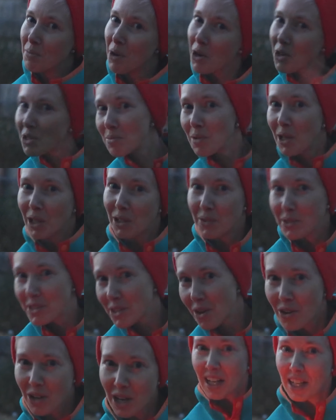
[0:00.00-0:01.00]
marshmallow is
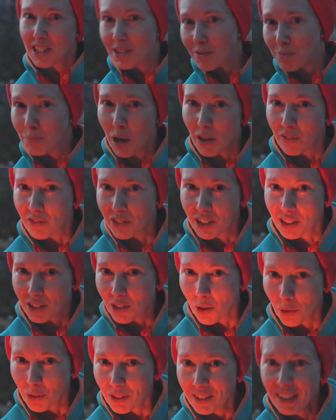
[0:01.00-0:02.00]
all kinds of puffy and
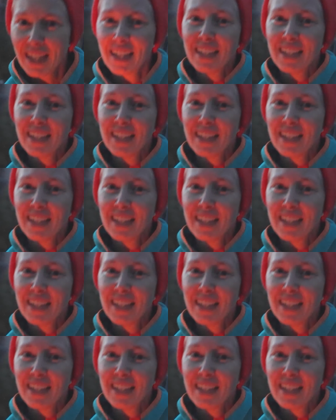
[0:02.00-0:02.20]
golden,